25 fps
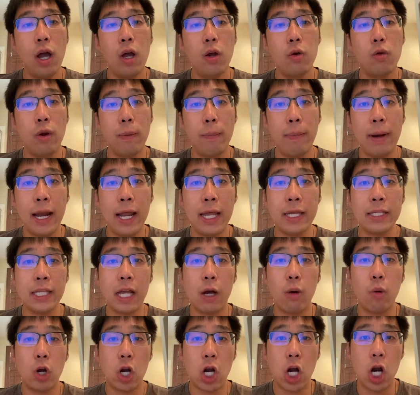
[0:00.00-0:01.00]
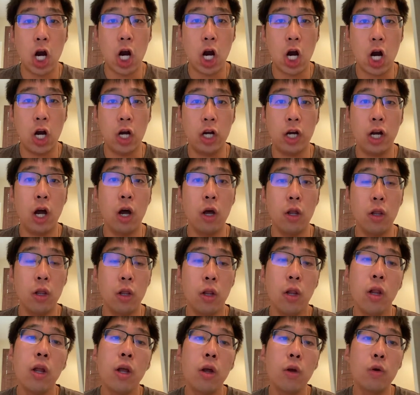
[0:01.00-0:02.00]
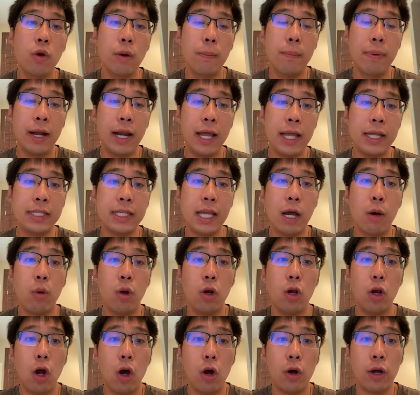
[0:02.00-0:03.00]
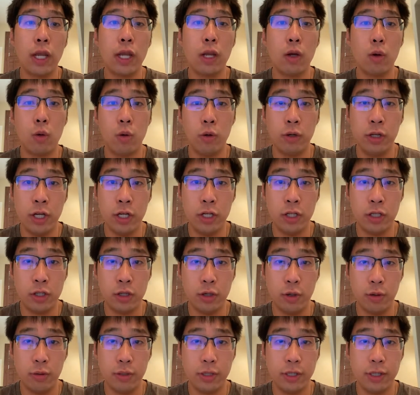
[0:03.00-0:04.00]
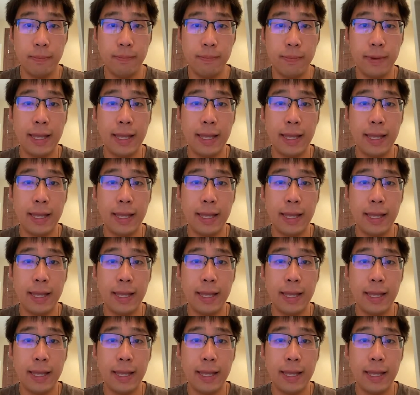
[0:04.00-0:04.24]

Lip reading: replace our card or replace our login credentials.